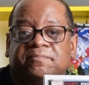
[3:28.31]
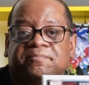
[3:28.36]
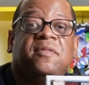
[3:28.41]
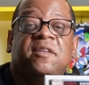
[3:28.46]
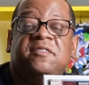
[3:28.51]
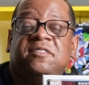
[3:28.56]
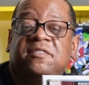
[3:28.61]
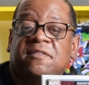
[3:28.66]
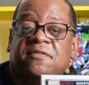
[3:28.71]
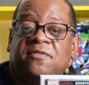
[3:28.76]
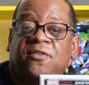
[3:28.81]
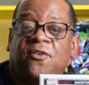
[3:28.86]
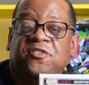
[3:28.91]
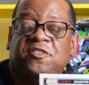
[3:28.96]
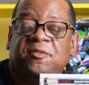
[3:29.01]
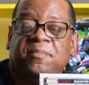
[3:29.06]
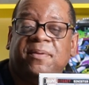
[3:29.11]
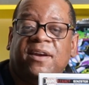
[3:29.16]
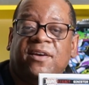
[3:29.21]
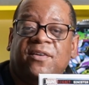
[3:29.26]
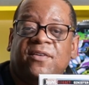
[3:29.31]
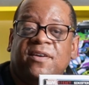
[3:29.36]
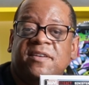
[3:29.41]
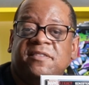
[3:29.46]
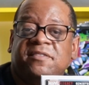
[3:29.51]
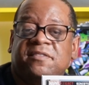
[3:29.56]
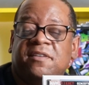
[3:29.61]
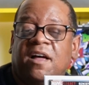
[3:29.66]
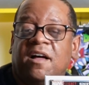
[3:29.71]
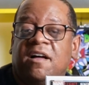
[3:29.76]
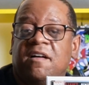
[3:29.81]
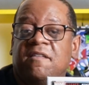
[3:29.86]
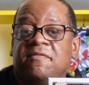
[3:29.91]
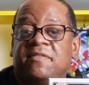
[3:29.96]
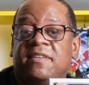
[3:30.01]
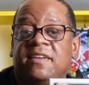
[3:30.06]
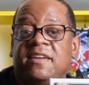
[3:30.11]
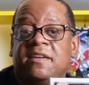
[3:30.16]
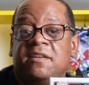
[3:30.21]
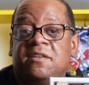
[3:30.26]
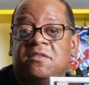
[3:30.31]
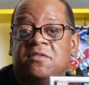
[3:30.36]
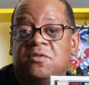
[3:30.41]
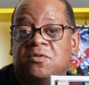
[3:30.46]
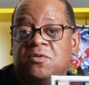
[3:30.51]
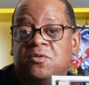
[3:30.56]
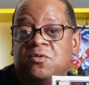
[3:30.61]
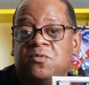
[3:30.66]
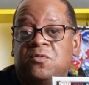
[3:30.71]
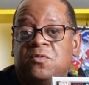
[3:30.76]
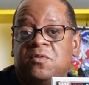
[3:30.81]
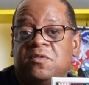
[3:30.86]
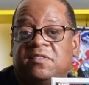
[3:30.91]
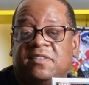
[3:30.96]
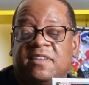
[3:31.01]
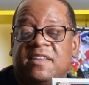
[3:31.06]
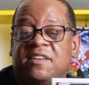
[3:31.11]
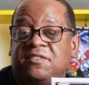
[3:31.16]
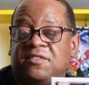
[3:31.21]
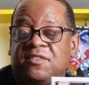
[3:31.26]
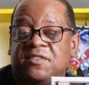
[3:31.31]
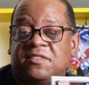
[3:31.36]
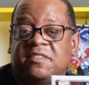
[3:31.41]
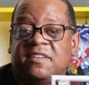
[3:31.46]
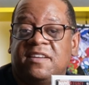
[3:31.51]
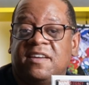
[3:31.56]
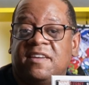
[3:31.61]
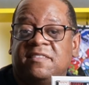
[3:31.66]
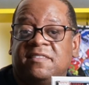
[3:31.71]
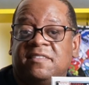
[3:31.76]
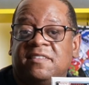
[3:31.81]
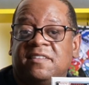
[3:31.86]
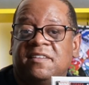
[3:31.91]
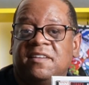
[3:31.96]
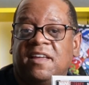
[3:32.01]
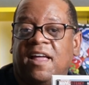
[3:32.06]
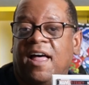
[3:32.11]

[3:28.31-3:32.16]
This is the first appearance of the new Sinister Six.